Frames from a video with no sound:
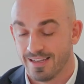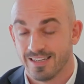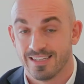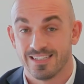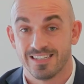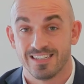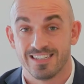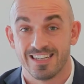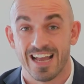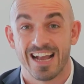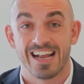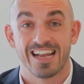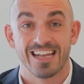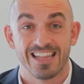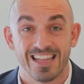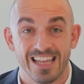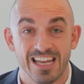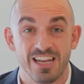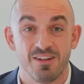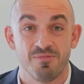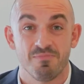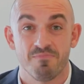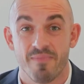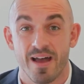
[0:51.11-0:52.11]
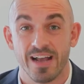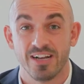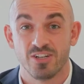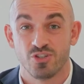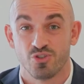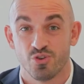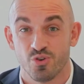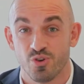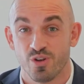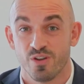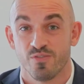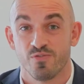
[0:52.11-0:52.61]
Secondly, make
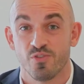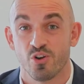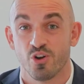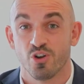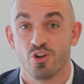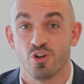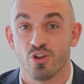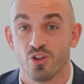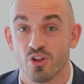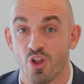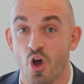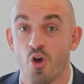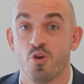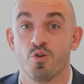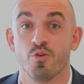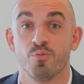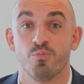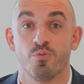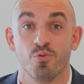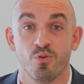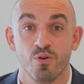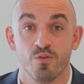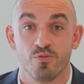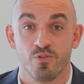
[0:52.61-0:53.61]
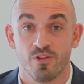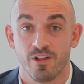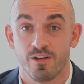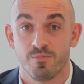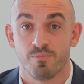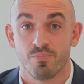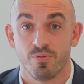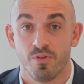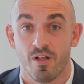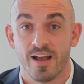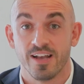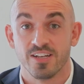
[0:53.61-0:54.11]
sure you've got your loan approval in
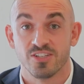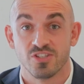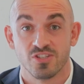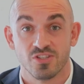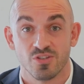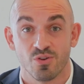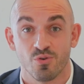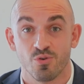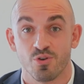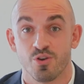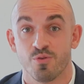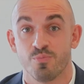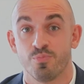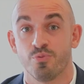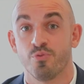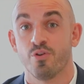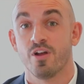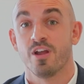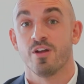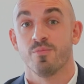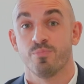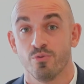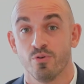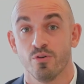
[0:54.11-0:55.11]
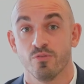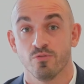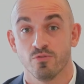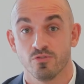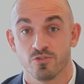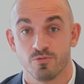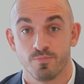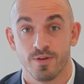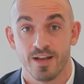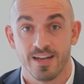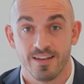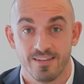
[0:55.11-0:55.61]
place or your
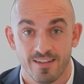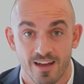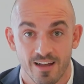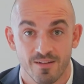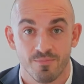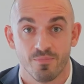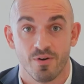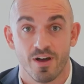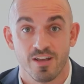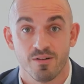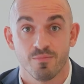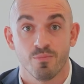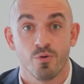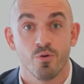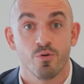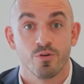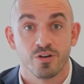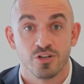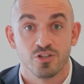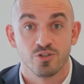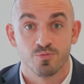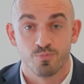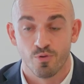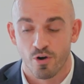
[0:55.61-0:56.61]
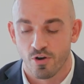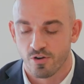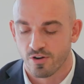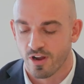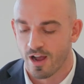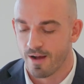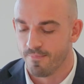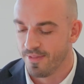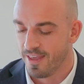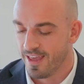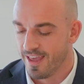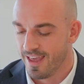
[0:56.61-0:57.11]
pre-approvals being done by your mortgage
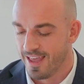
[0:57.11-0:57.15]
broker.